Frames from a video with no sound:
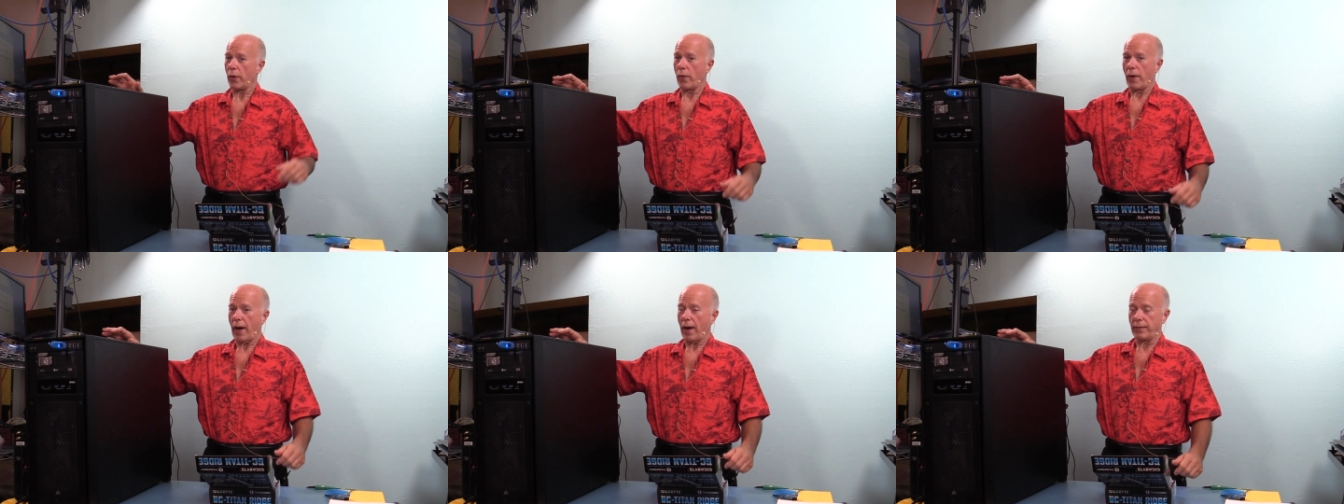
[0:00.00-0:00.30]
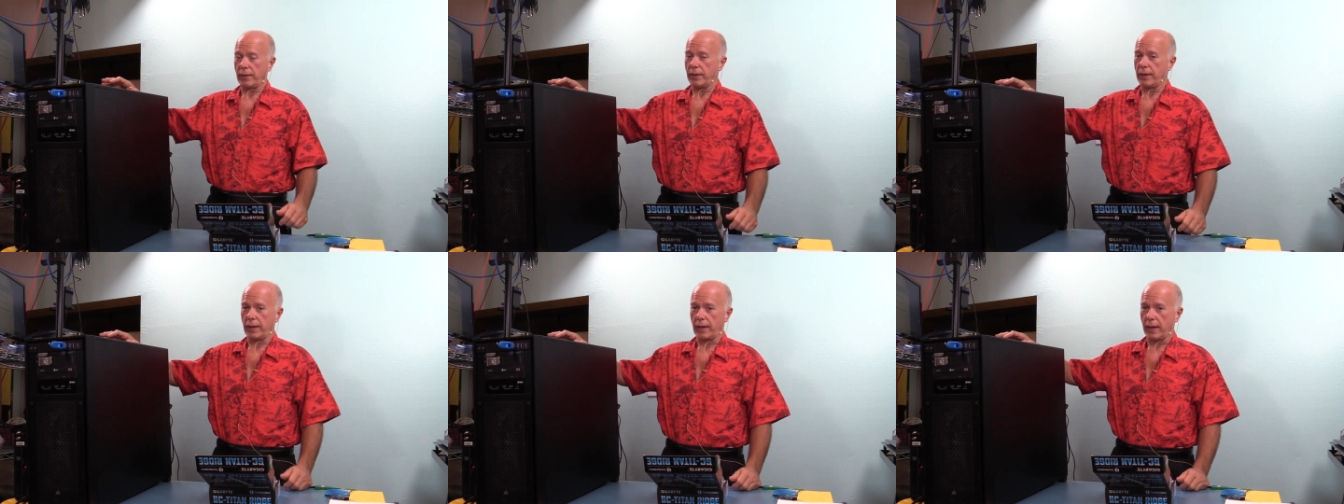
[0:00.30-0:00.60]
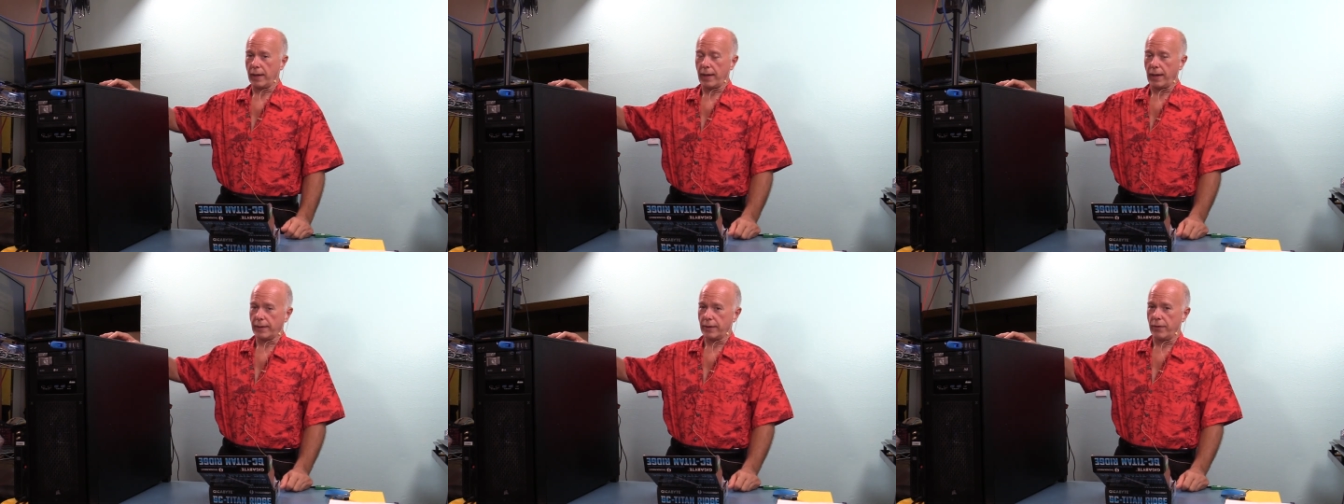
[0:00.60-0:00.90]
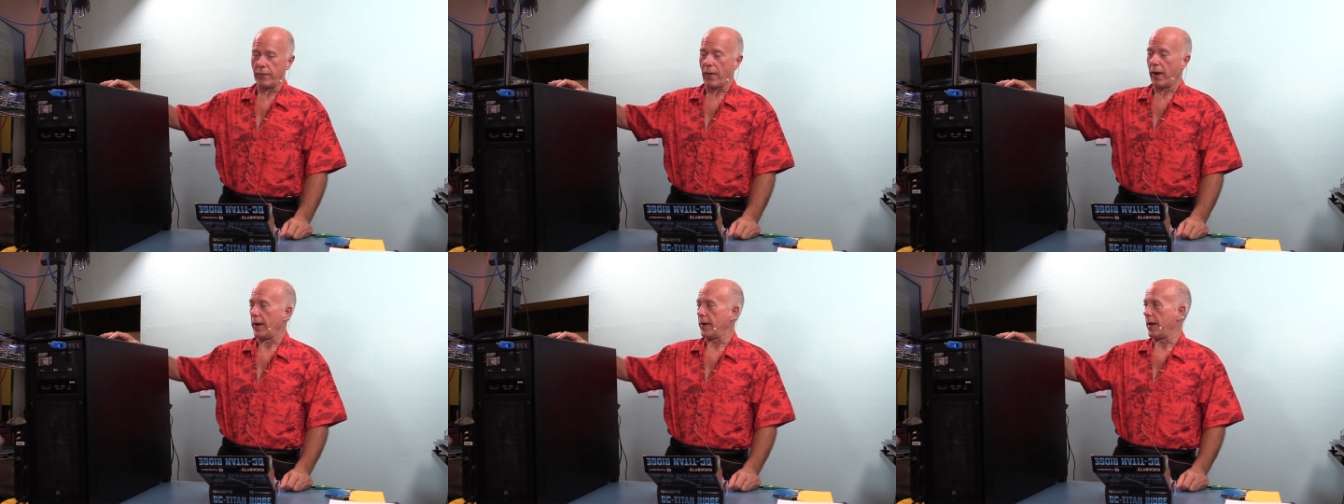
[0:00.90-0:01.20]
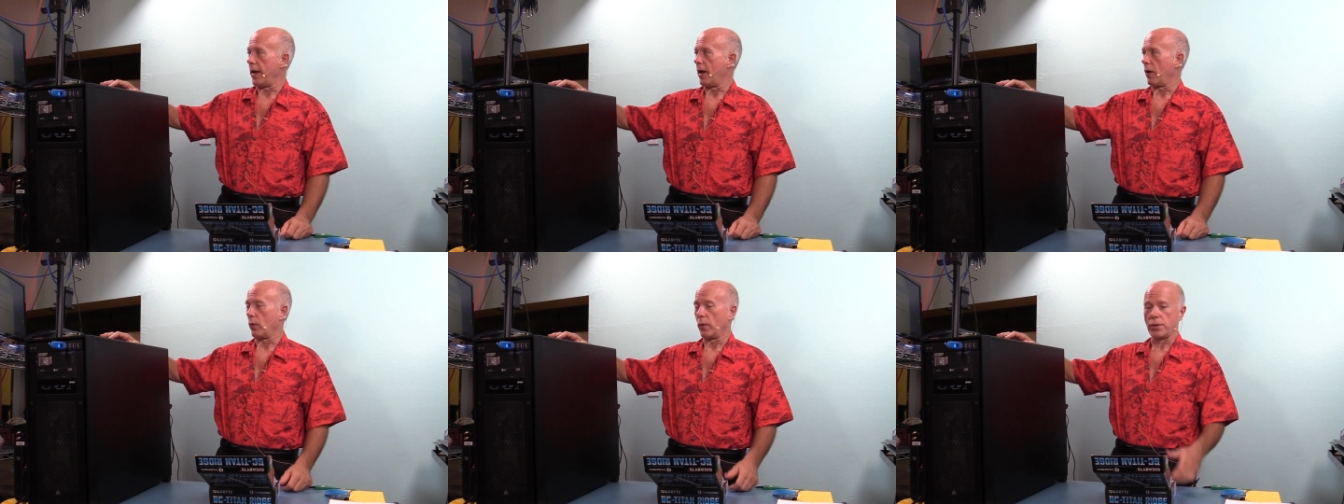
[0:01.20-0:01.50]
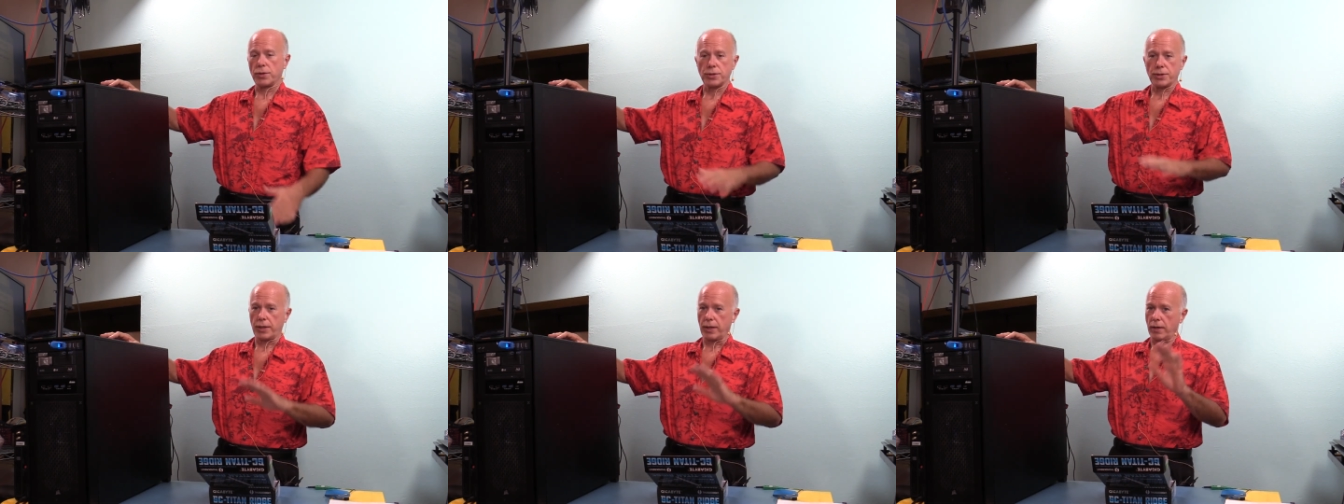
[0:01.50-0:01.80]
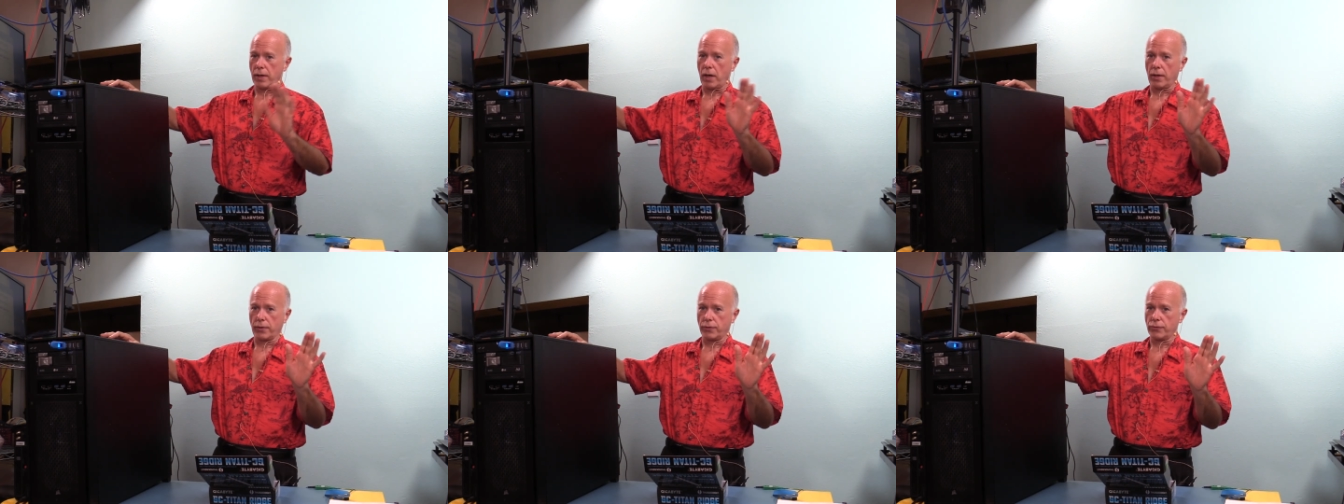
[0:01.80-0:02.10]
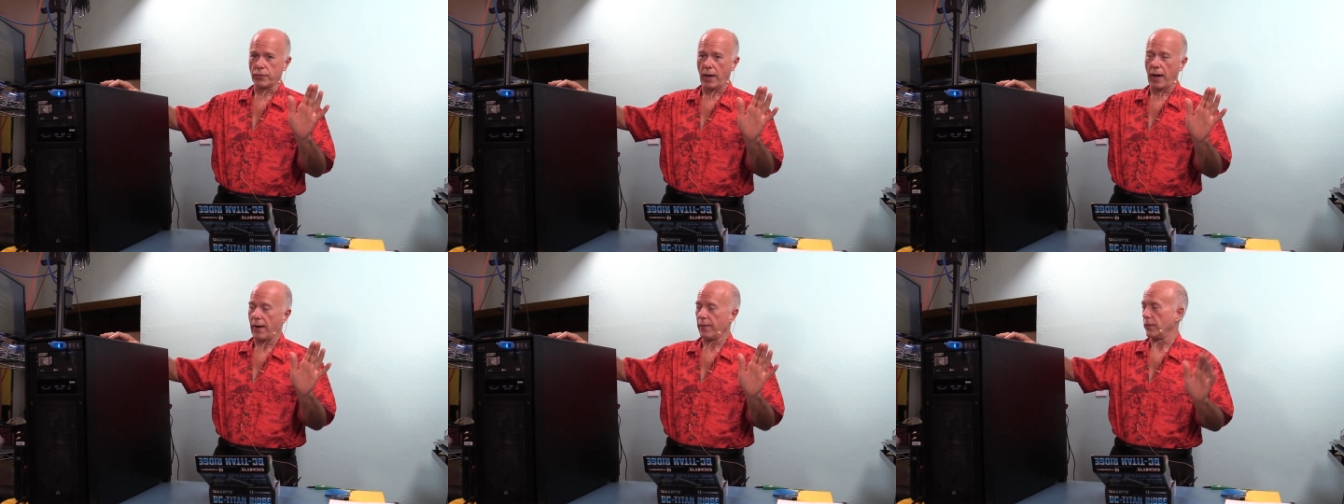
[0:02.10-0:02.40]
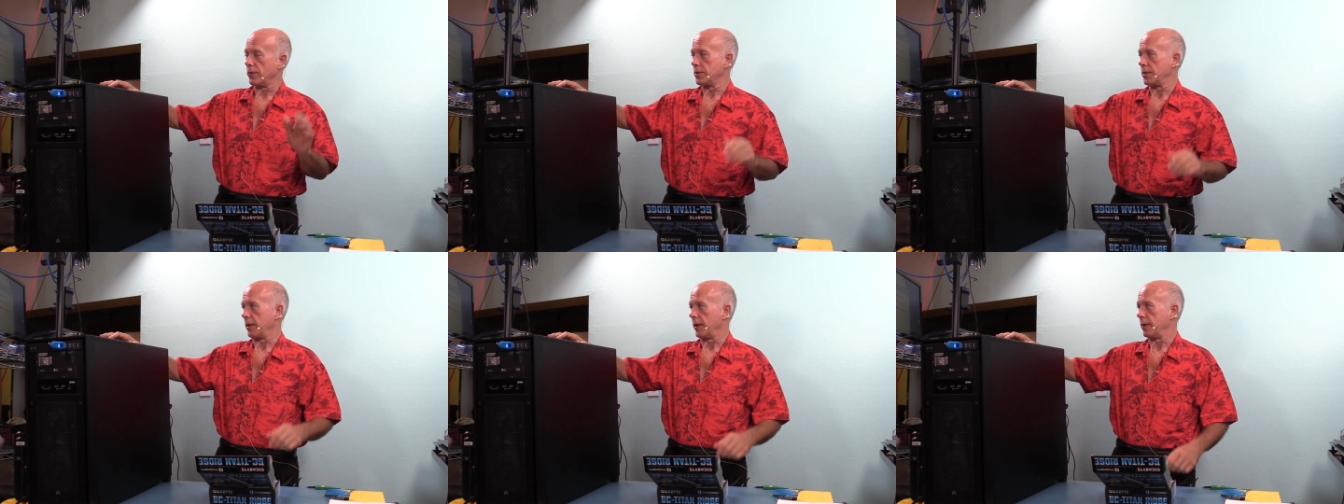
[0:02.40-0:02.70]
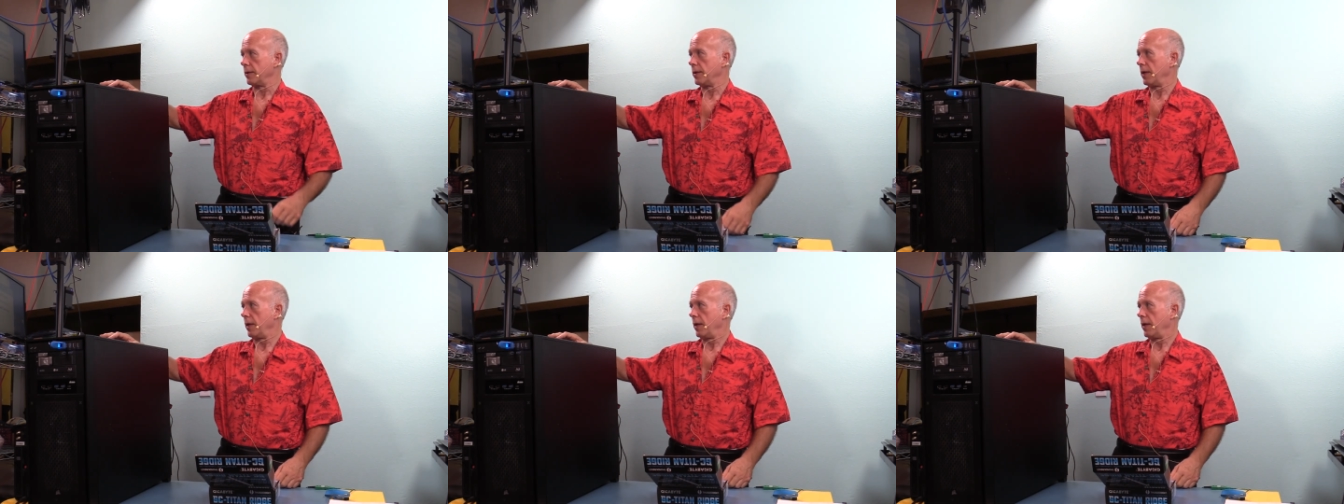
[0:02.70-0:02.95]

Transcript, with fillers: have anything connected right now. We're just getting all the drivers in.